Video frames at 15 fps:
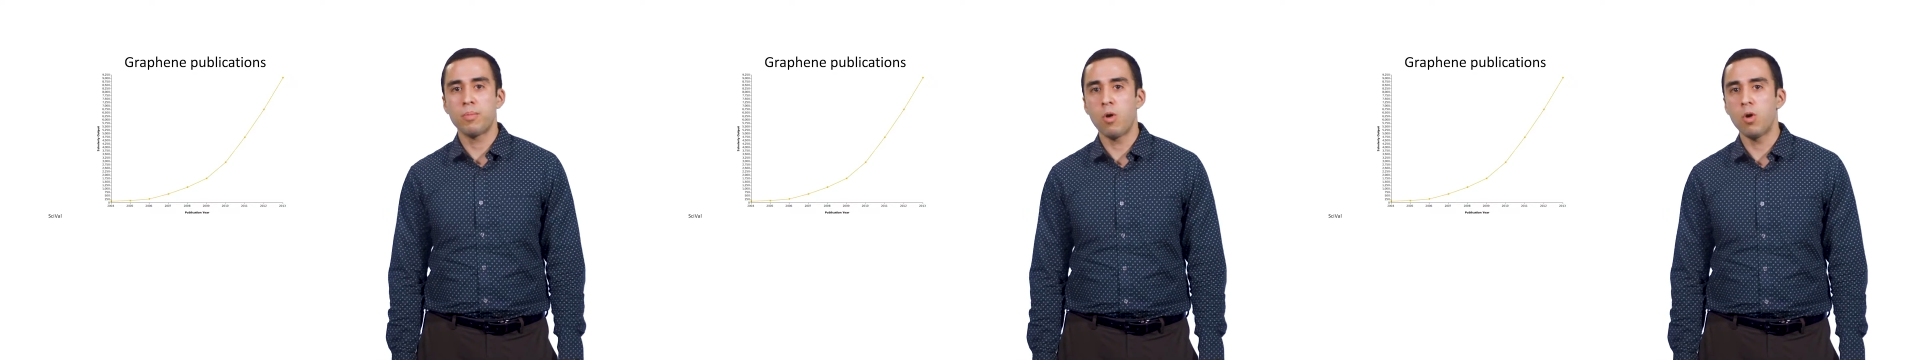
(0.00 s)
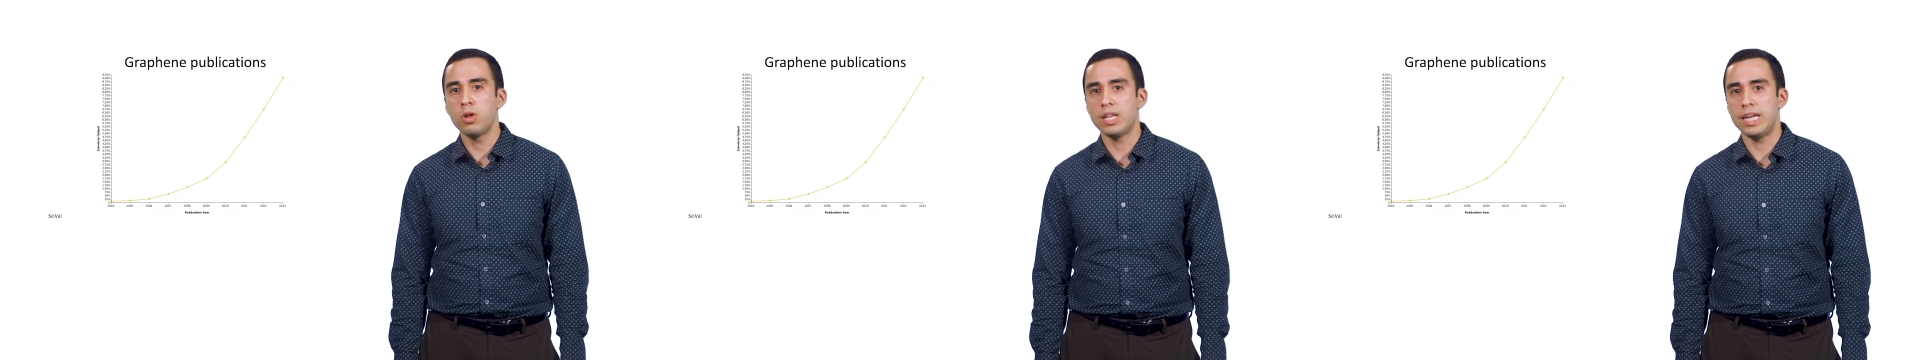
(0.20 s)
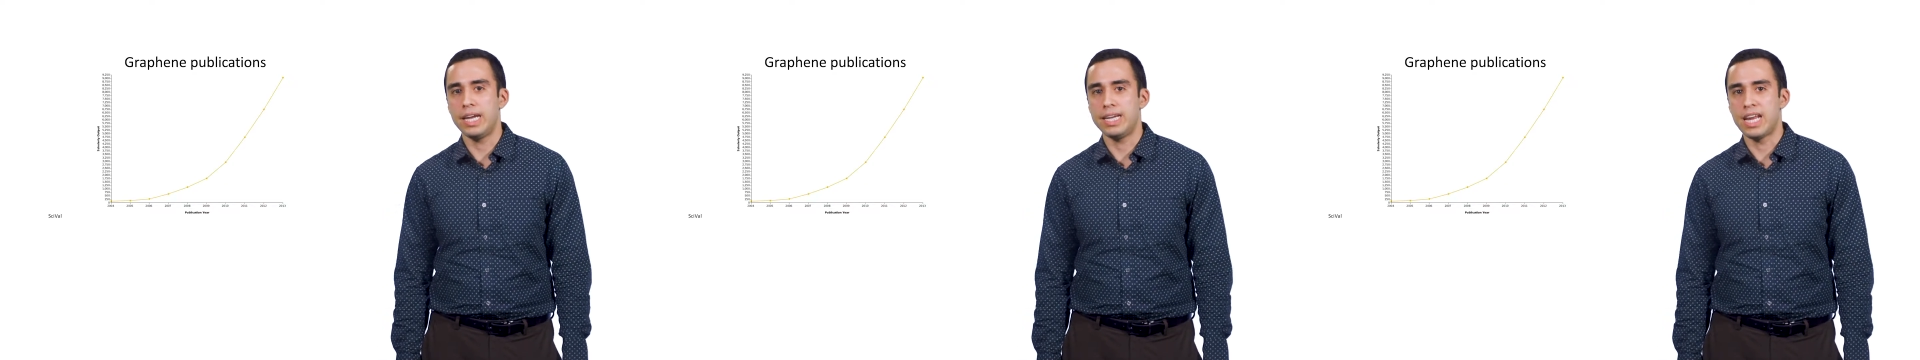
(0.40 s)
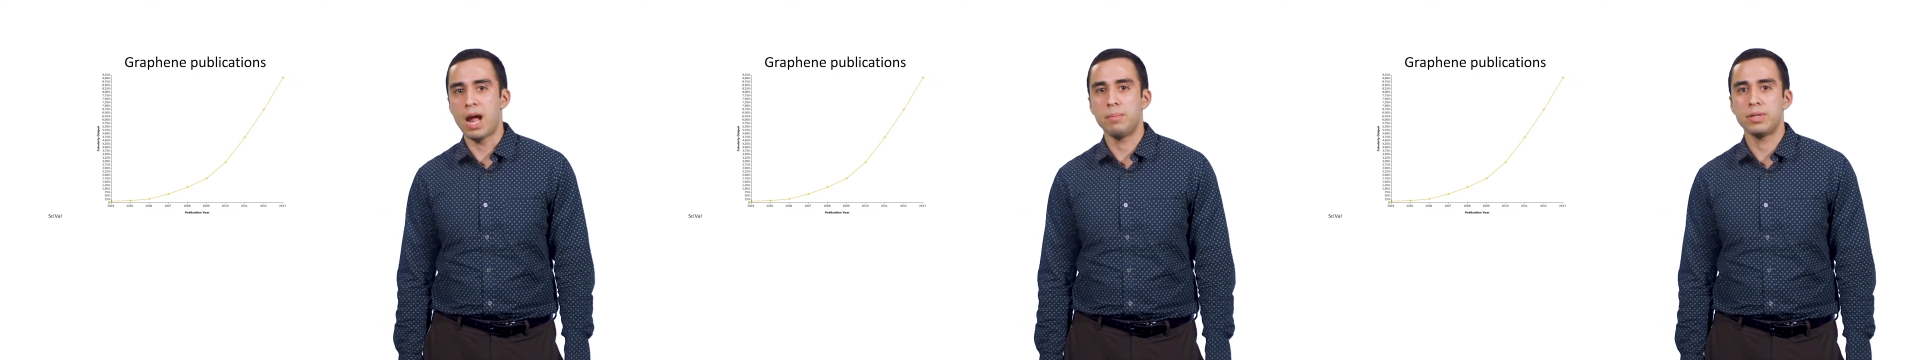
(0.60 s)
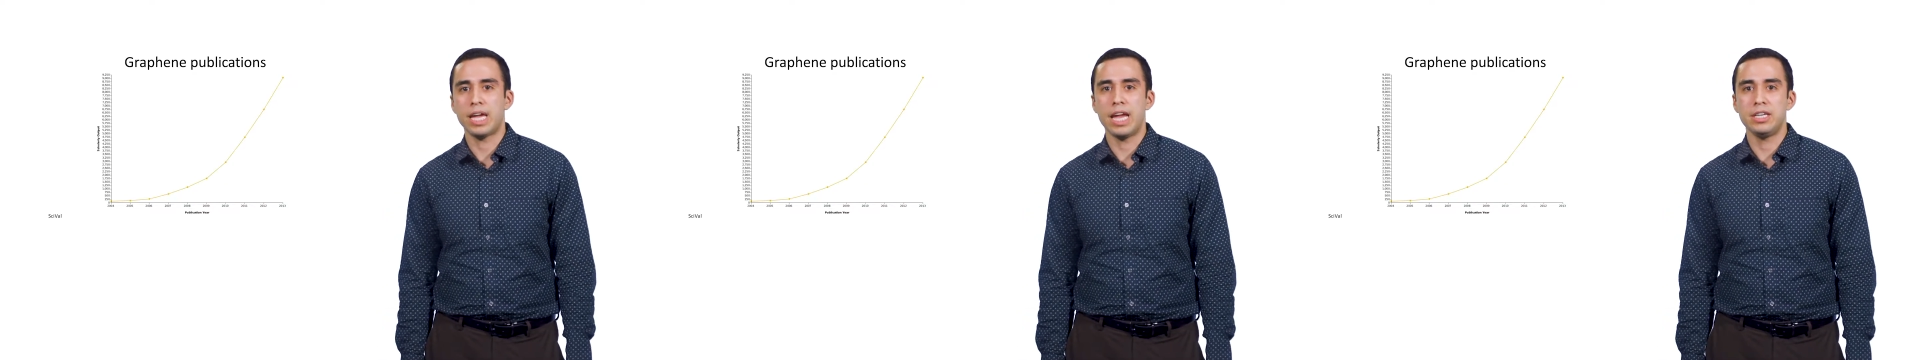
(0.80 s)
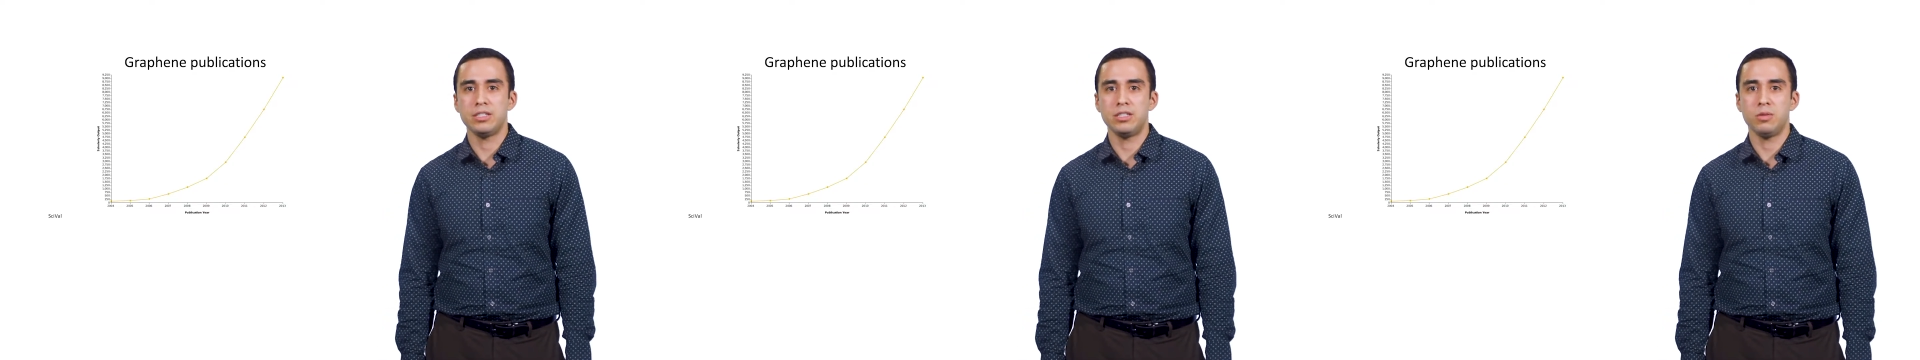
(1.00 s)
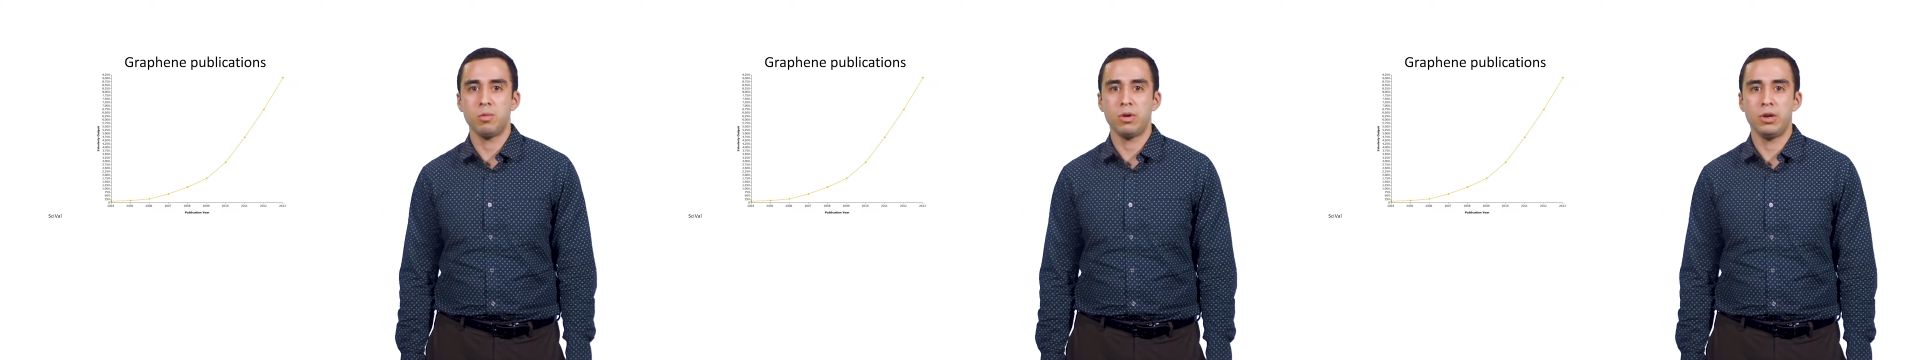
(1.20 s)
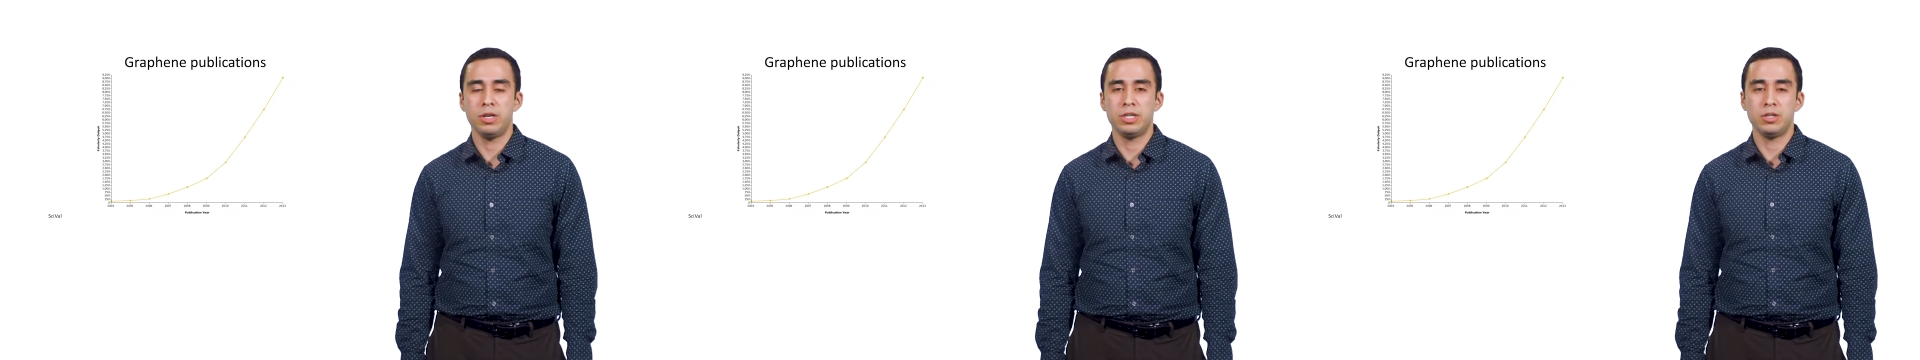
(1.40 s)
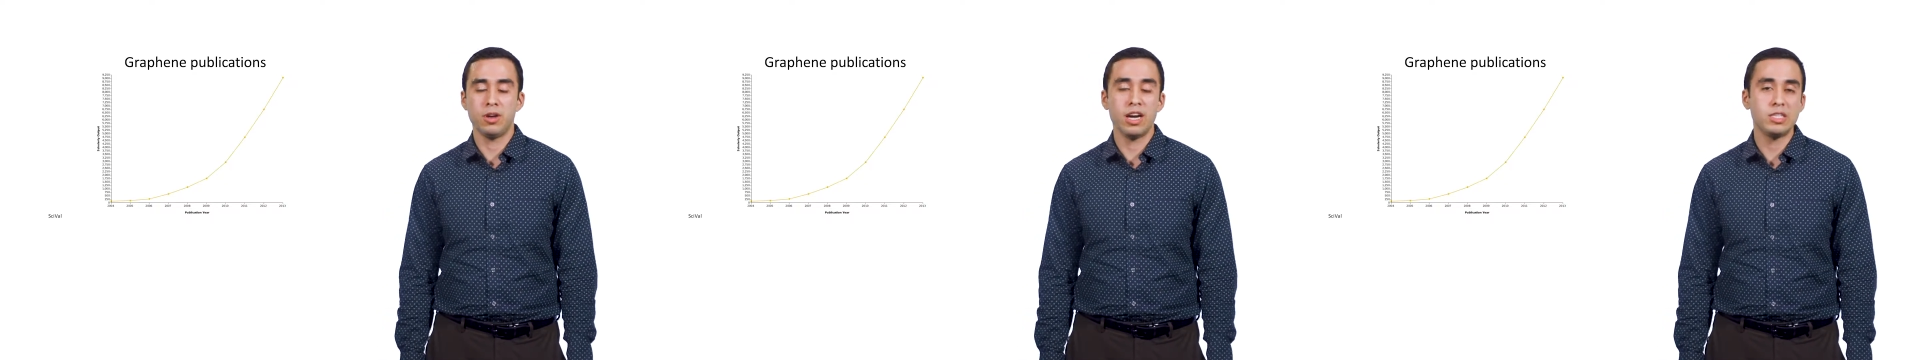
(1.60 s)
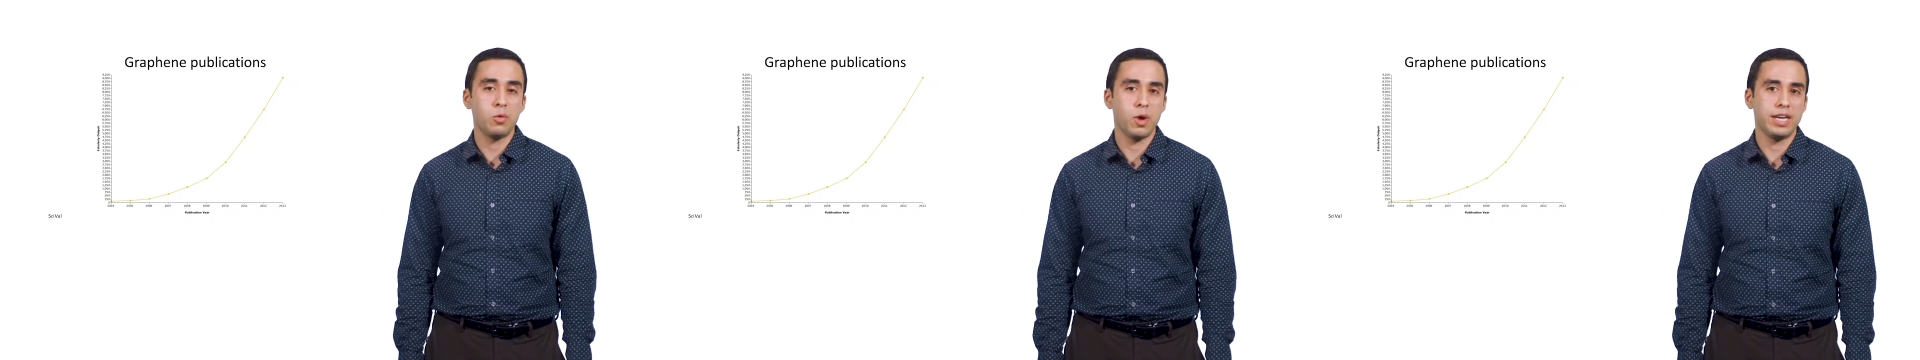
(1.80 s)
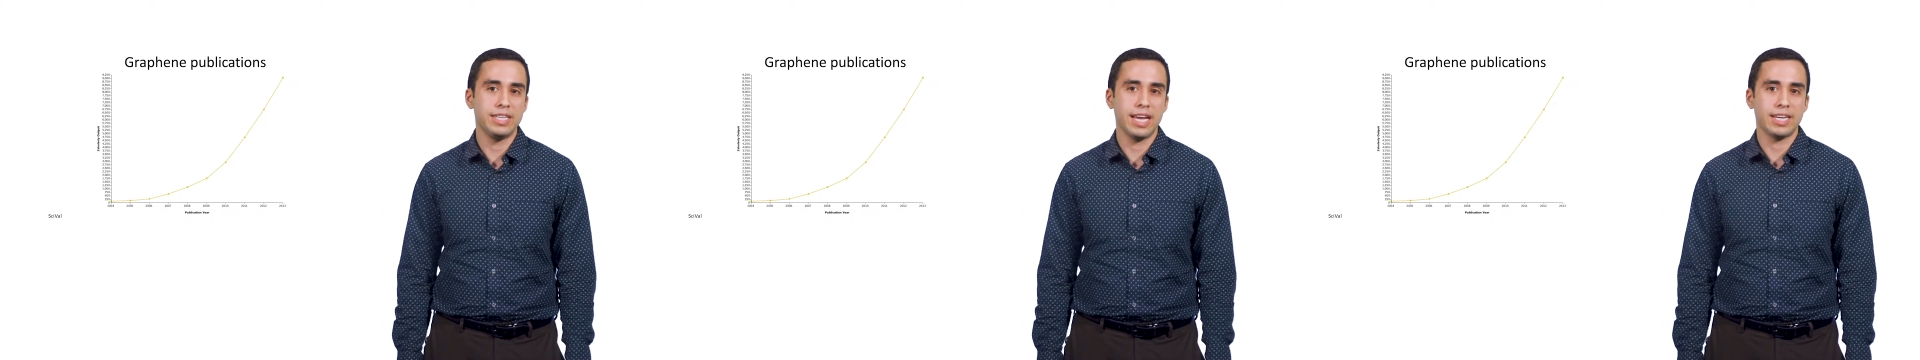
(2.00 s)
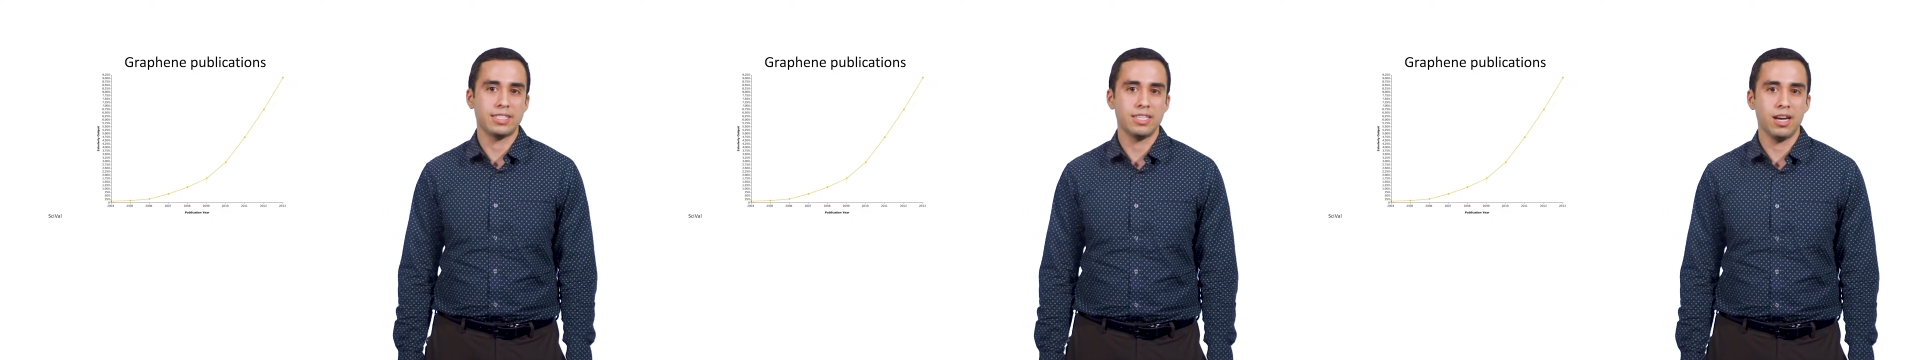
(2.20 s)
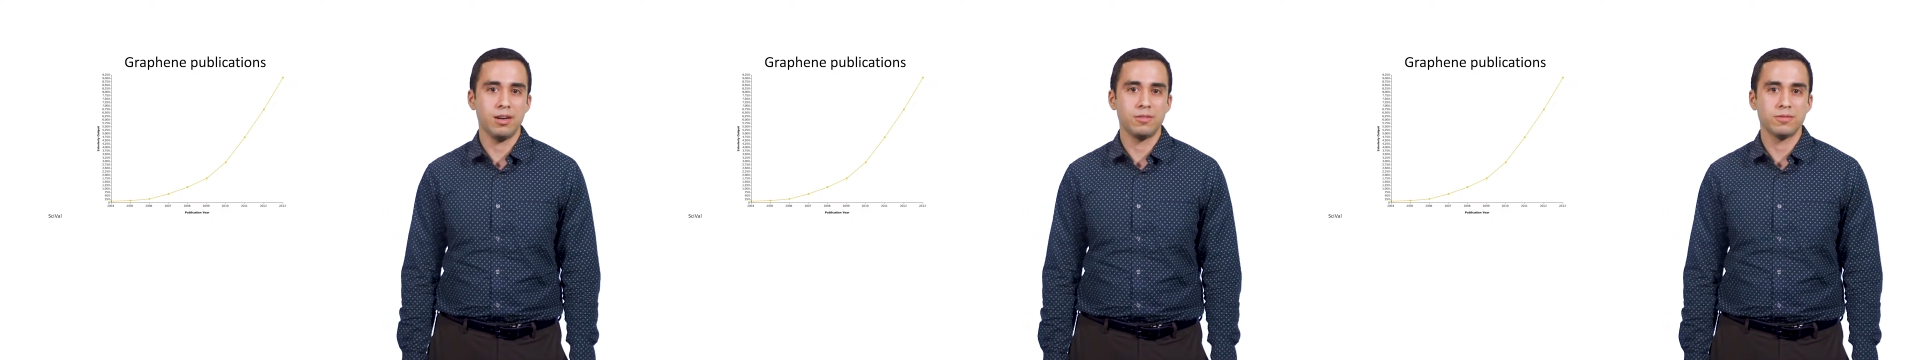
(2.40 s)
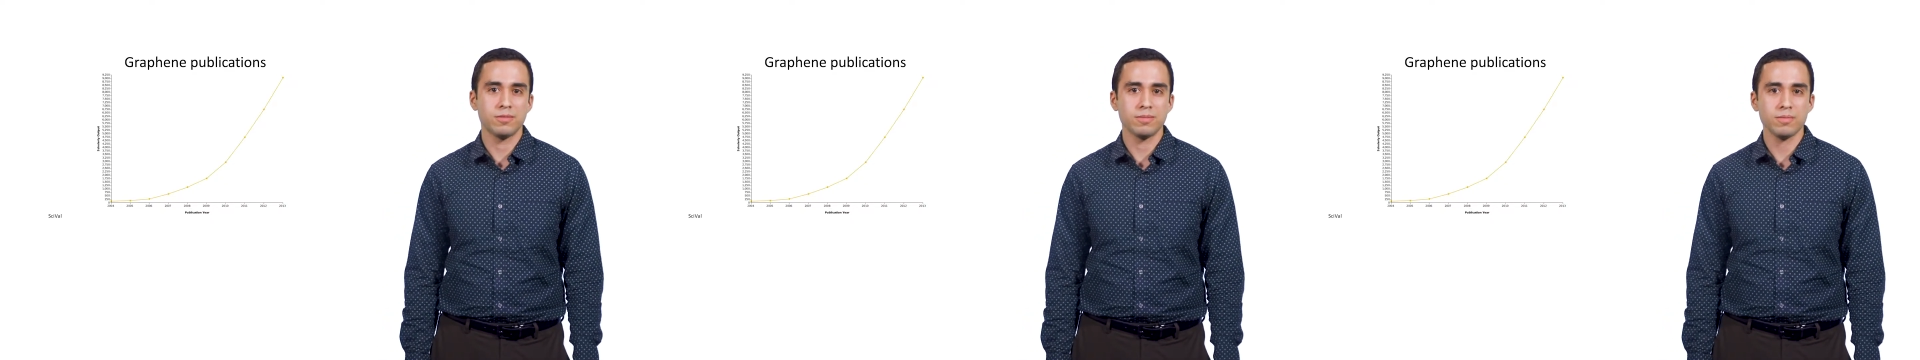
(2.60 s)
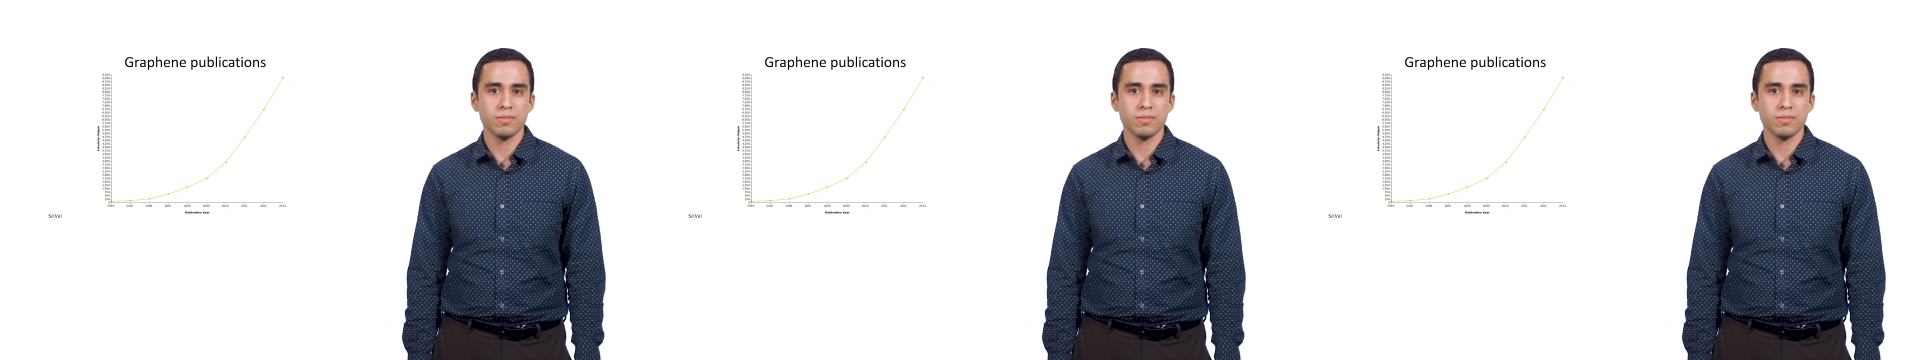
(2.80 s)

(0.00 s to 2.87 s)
poorly in application where it should otherwise excel.